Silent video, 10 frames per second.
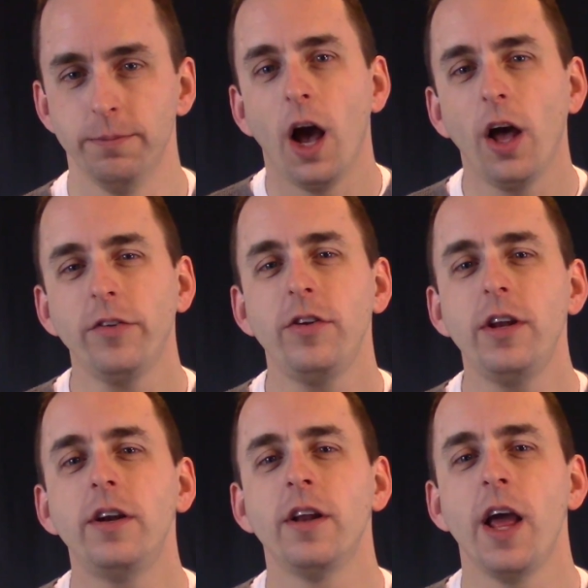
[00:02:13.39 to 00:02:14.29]
I also
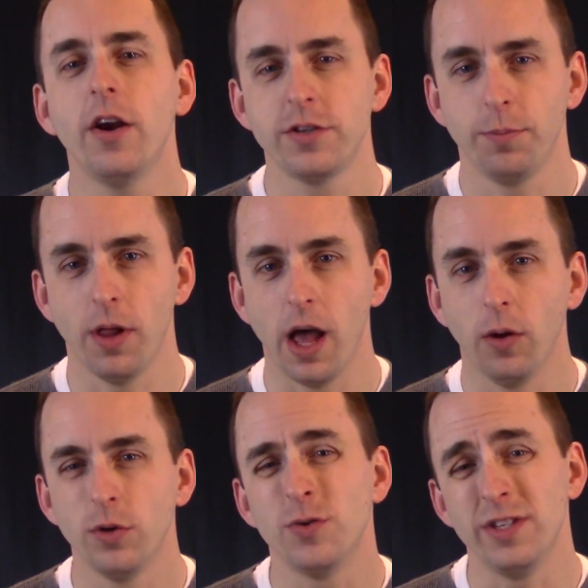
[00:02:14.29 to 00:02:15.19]
needed an air supply,
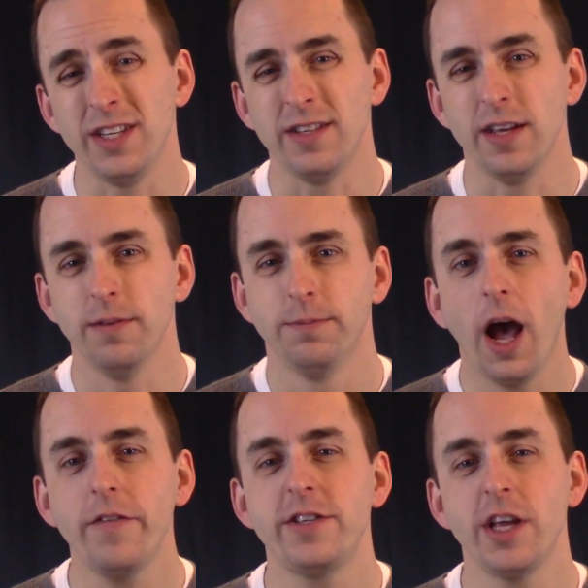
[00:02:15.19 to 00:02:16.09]
which was easy. I
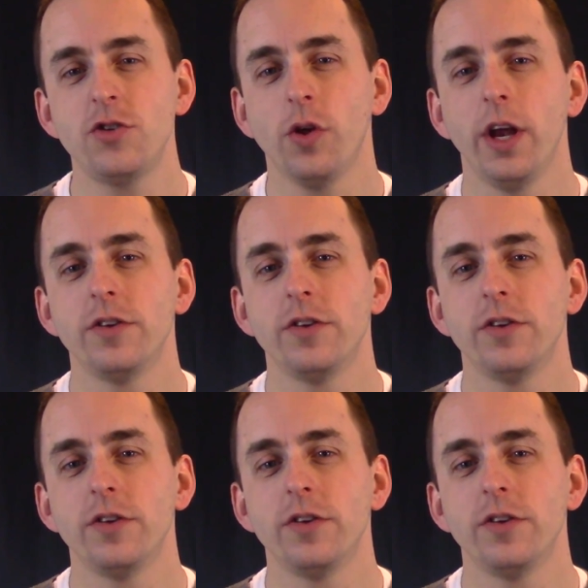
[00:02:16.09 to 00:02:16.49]
have a central air